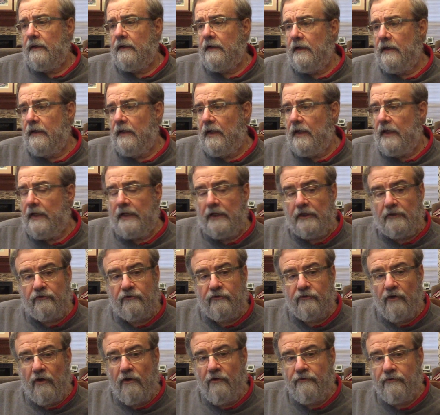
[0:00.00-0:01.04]
and it
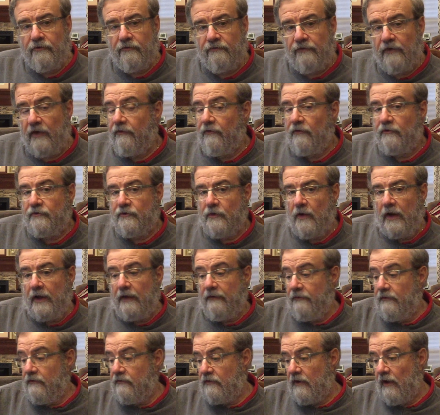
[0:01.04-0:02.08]
shows the fact that you
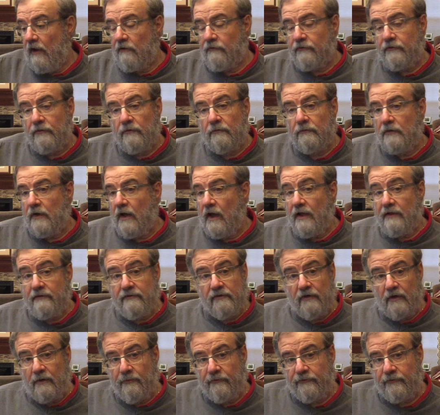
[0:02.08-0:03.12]
had these household gods
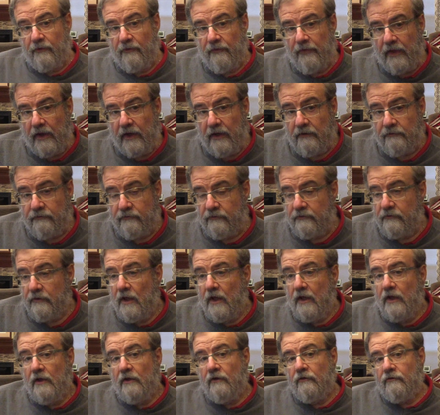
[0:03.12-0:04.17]
in almost all the houses,
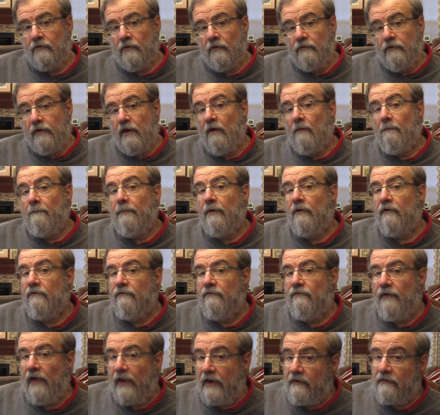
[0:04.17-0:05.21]
shows how
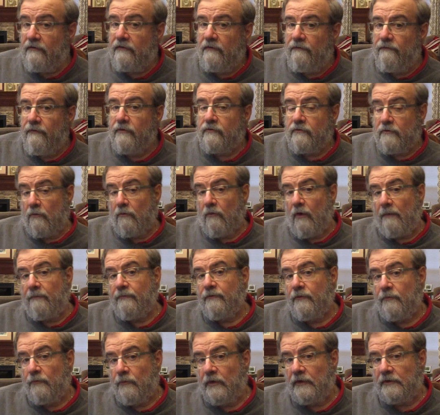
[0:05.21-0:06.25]
pervasive this
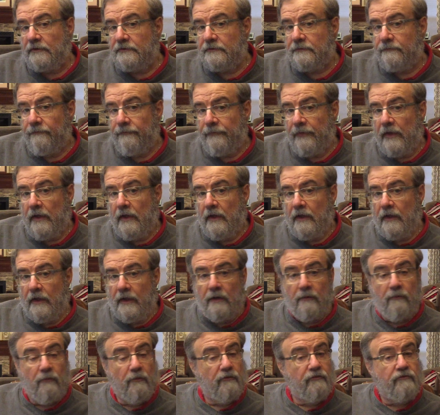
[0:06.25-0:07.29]
corruption was.
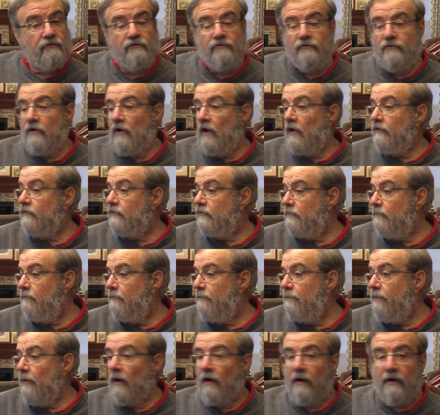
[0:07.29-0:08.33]
It was just
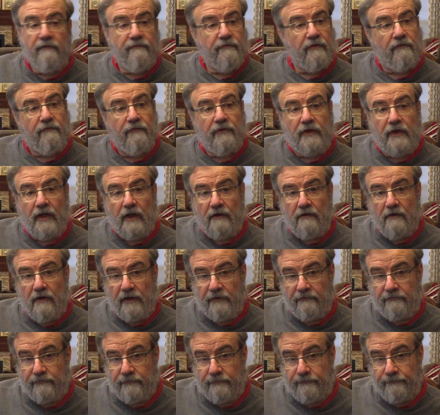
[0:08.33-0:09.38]
part of everyday
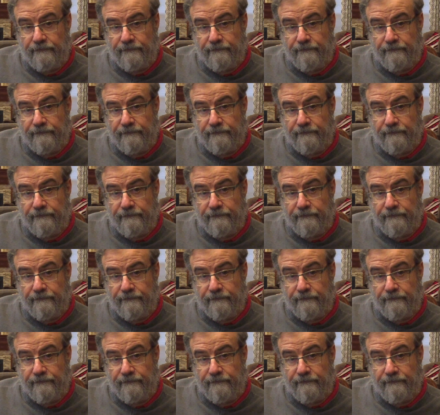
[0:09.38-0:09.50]
life,